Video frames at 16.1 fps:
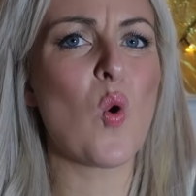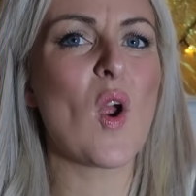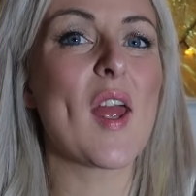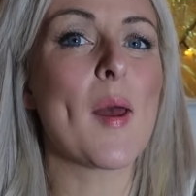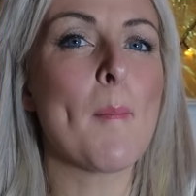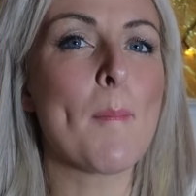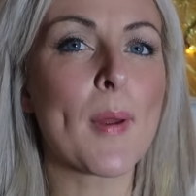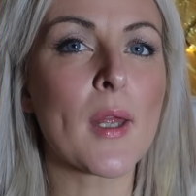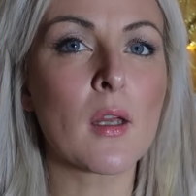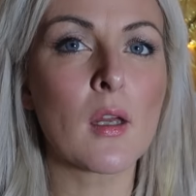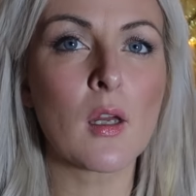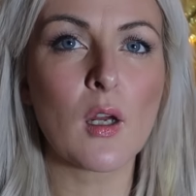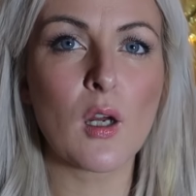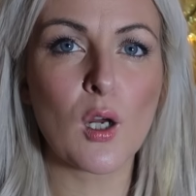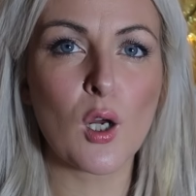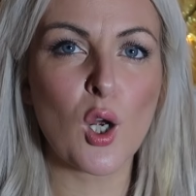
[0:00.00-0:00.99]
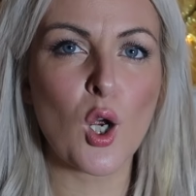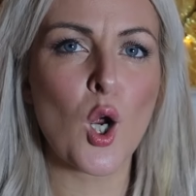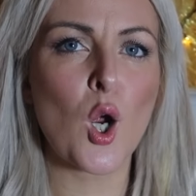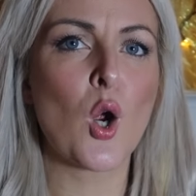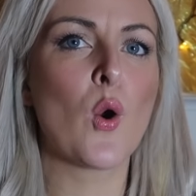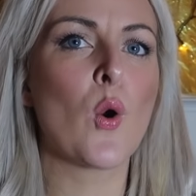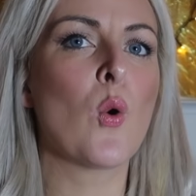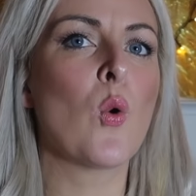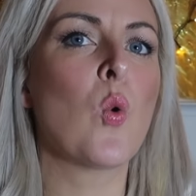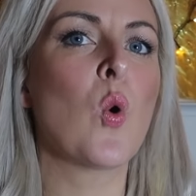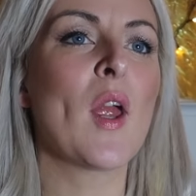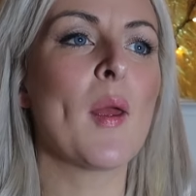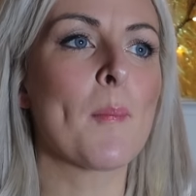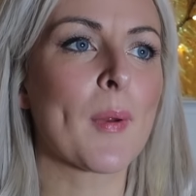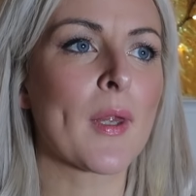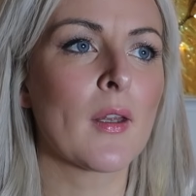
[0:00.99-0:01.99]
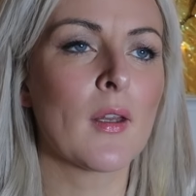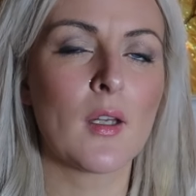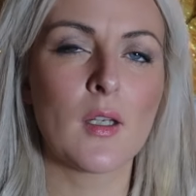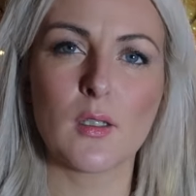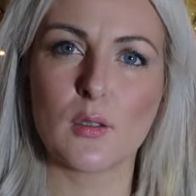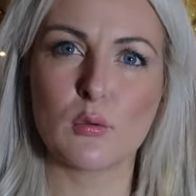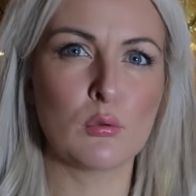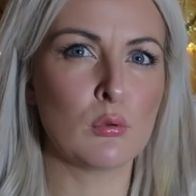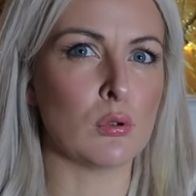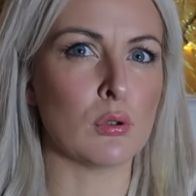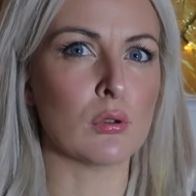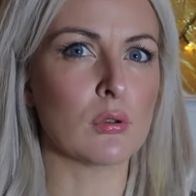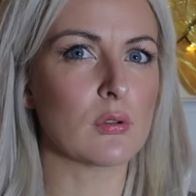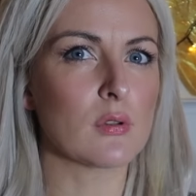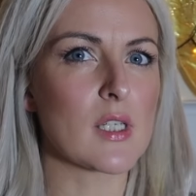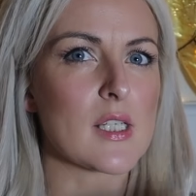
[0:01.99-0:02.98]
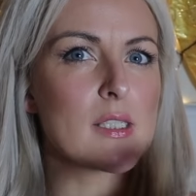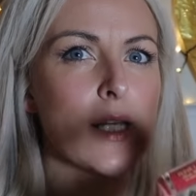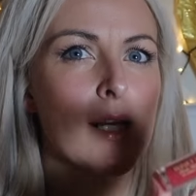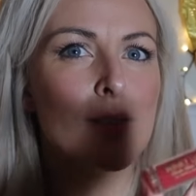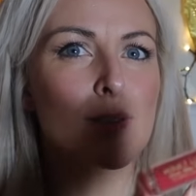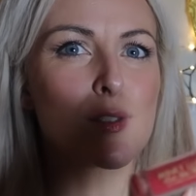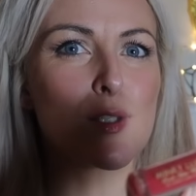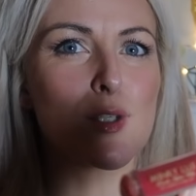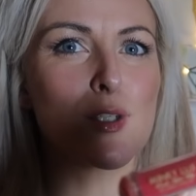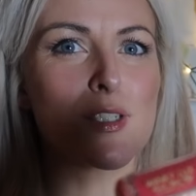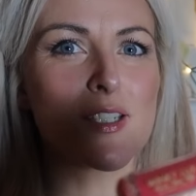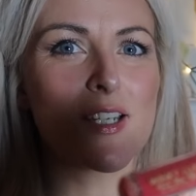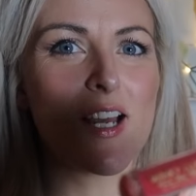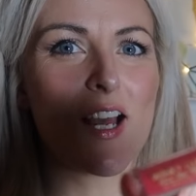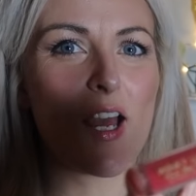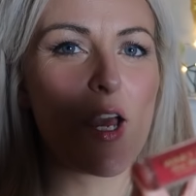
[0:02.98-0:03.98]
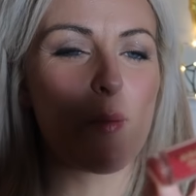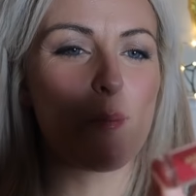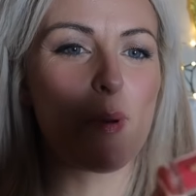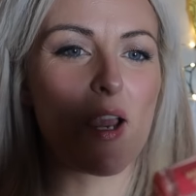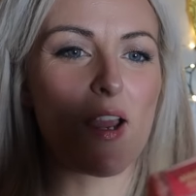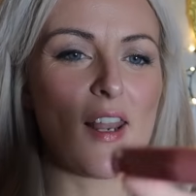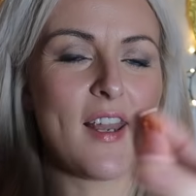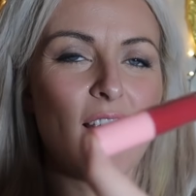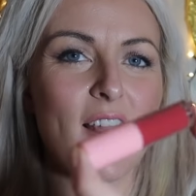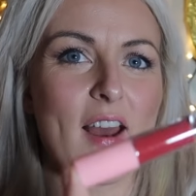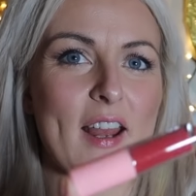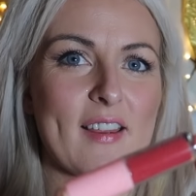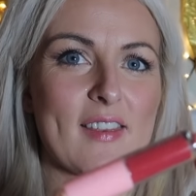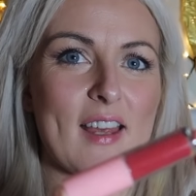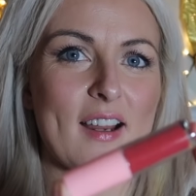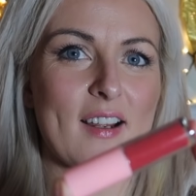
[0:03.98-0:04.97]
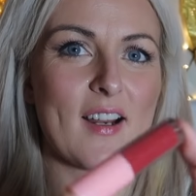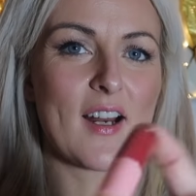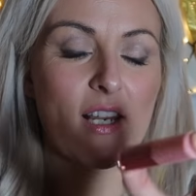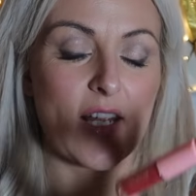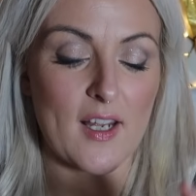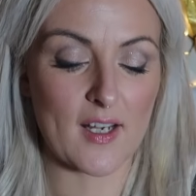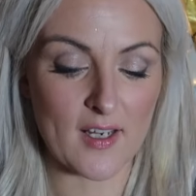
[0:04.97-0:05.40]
Whip. Whip. Ooh, sounds good. But I like that colour.